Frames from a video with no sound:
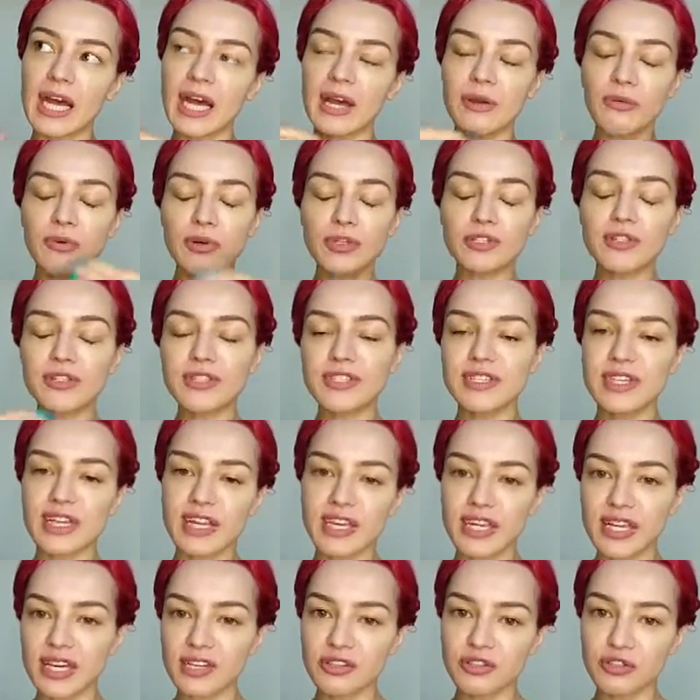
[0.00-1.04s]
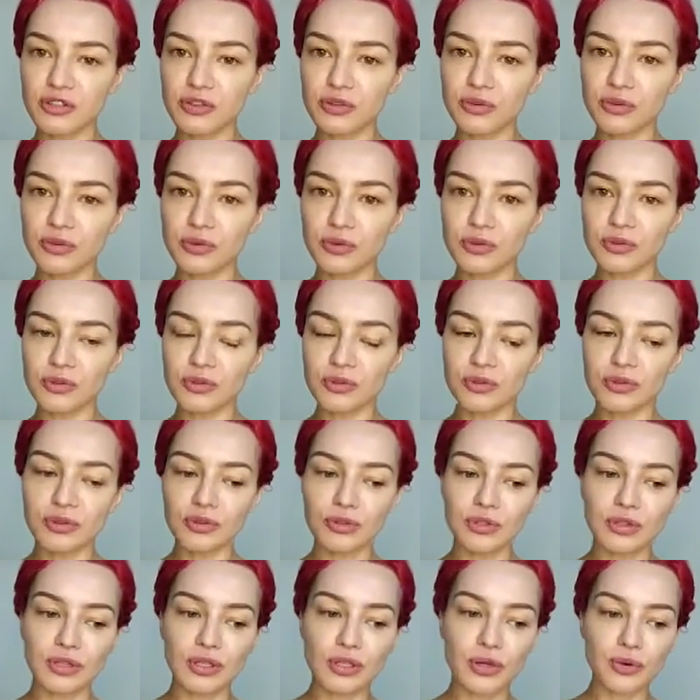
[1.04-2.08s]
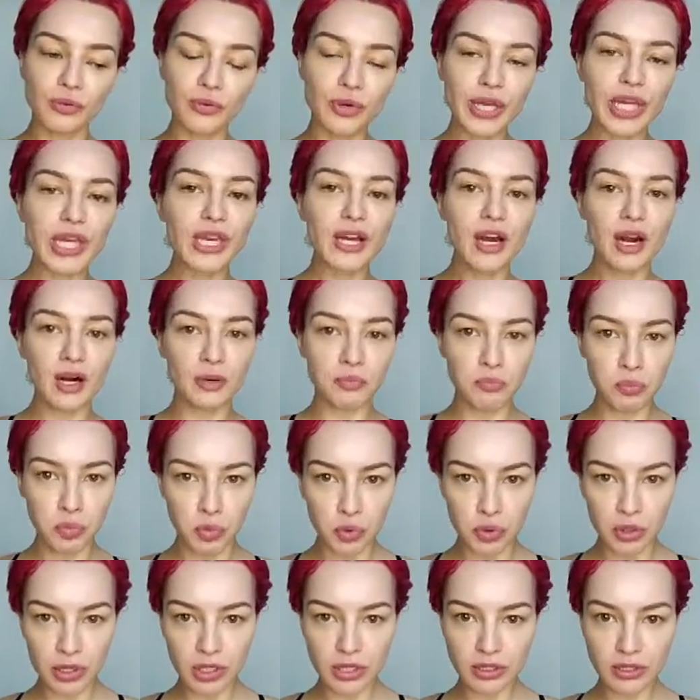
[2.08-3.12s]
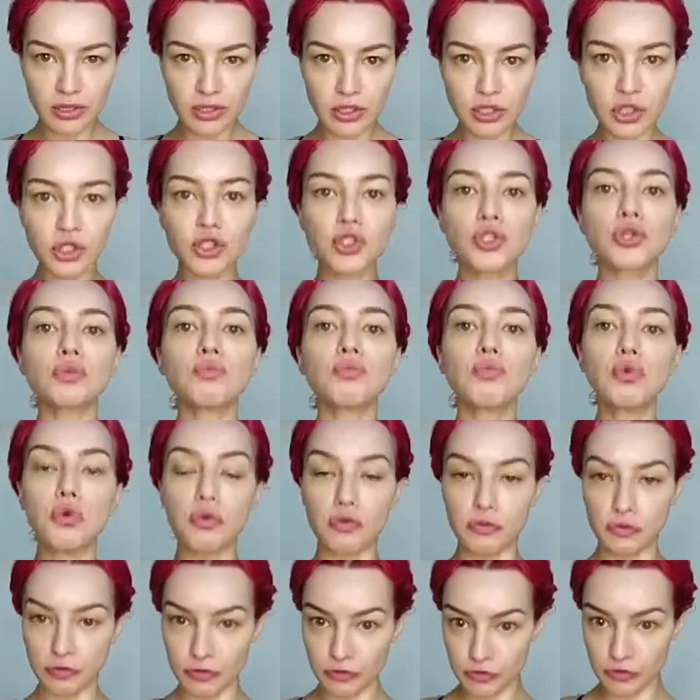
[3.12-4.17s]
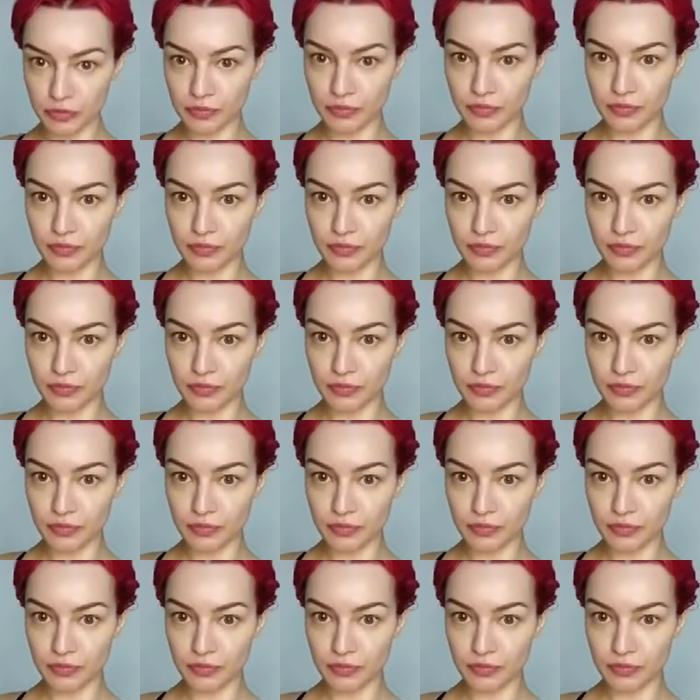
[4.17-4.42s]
I want to say that to you. We are born to move.